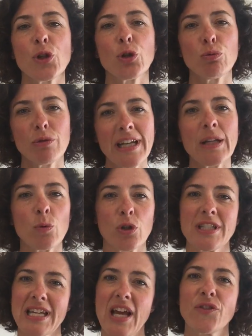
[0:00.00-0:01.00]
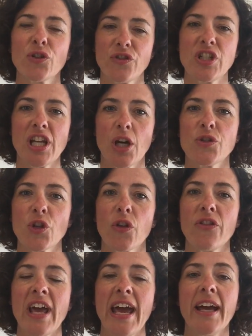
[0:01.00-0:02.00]
you really want to have your videos
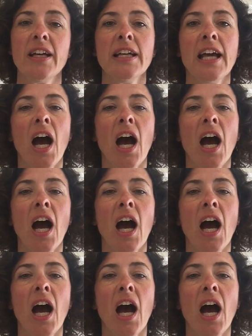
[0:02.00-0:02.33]
on there.